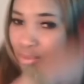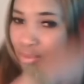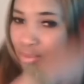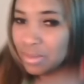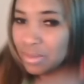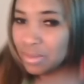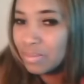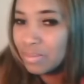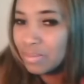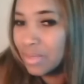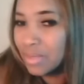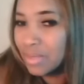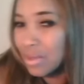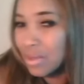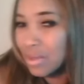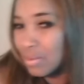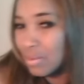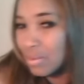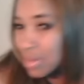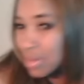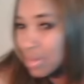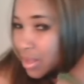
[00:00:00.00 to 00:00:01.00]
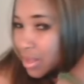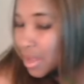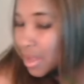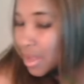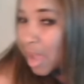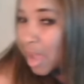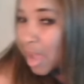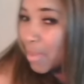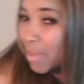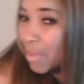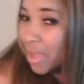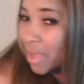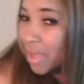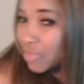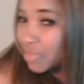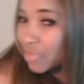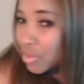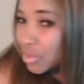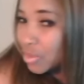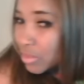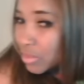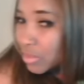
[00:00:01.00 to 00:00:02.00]
them, so I may have to
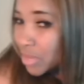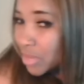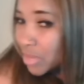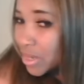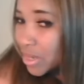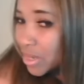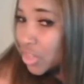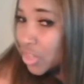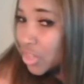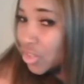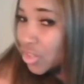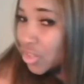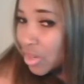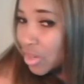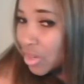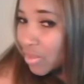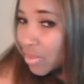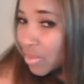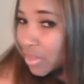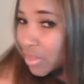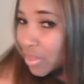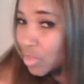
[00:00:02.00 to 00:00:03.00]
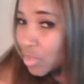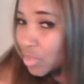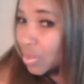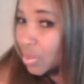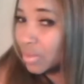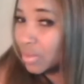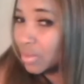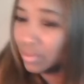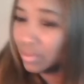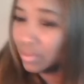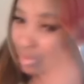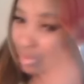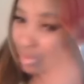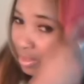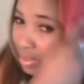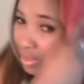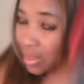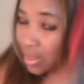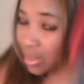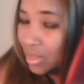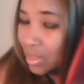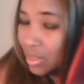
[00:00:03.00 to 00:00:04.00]
do some conditioning on this one.
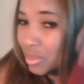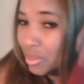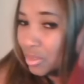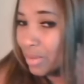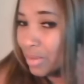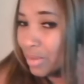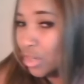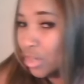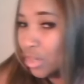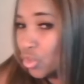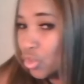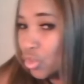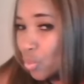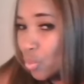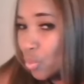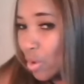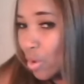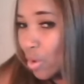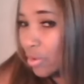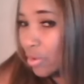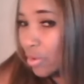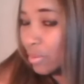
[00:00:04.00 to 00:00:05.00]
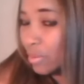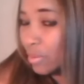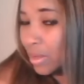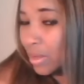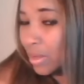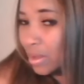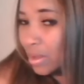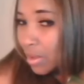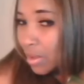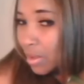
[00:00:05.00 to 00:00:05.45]
Some extra work, but